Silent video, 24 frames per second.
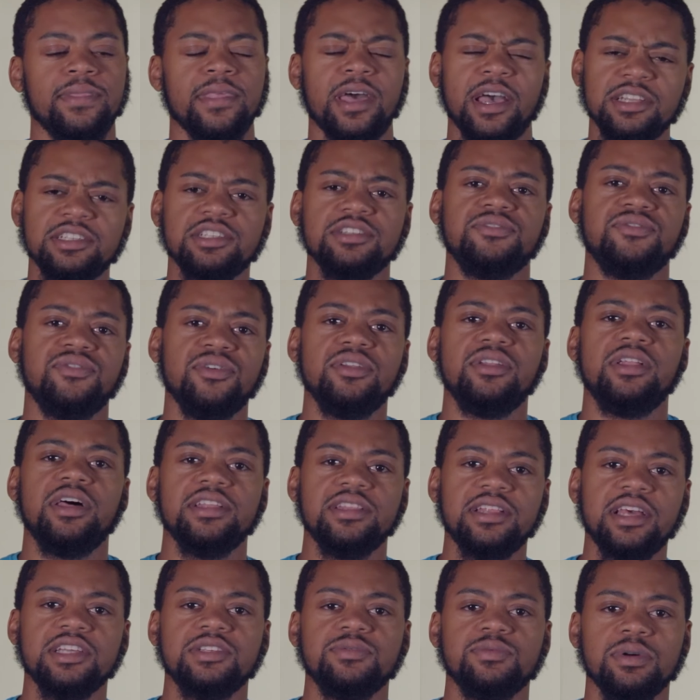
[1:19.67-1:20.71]
I just felt
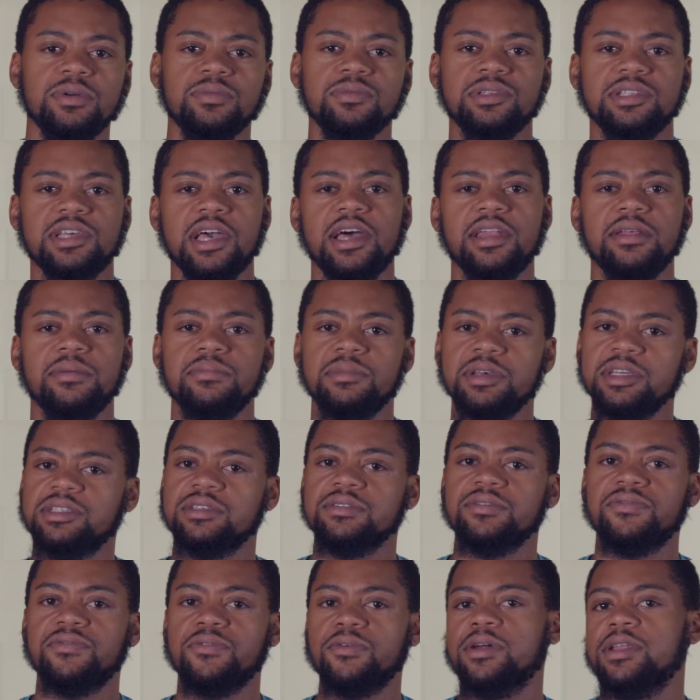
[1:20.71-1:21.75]
like that's what was kind of
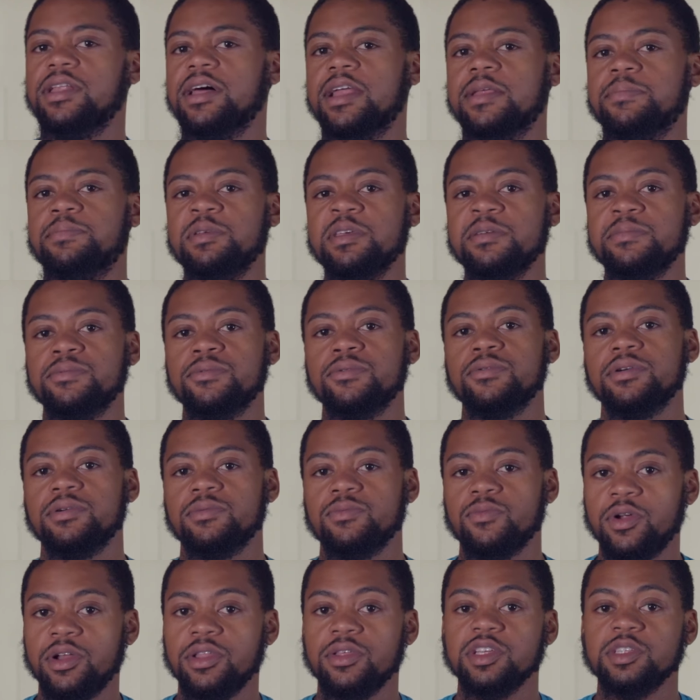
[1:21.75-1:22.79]
missing for a lot of people,
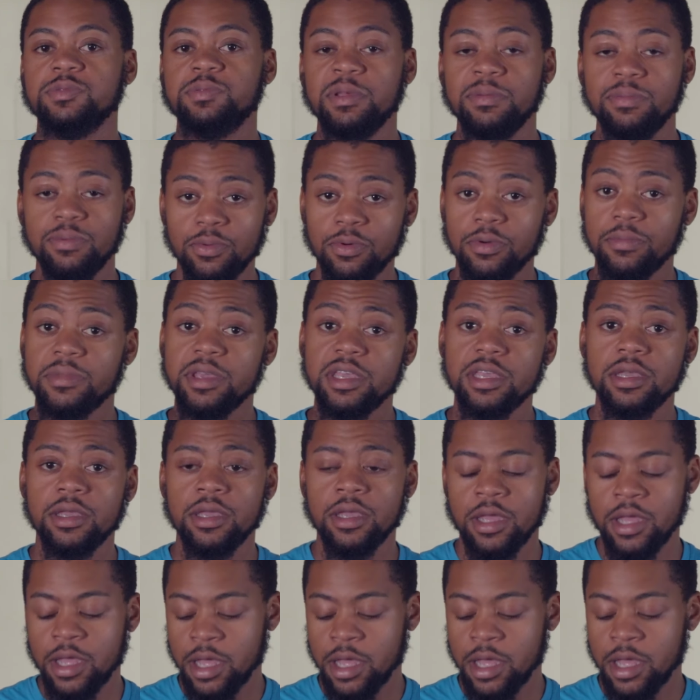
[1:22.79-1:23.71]
and one of those people were me.